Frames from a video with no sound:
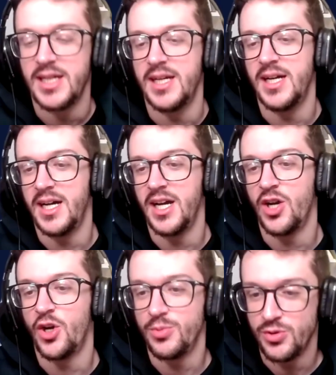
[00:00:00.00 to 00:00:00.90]
I
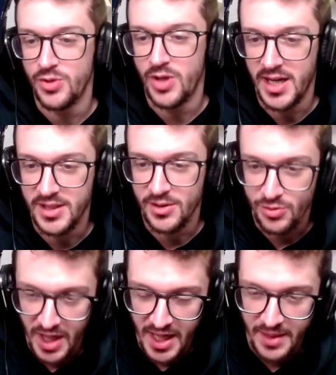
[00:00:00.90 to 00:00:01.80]
hope you had a good
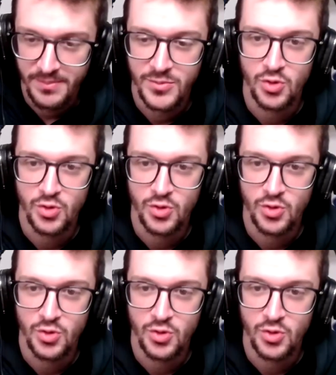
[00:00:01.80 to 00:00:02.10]
time.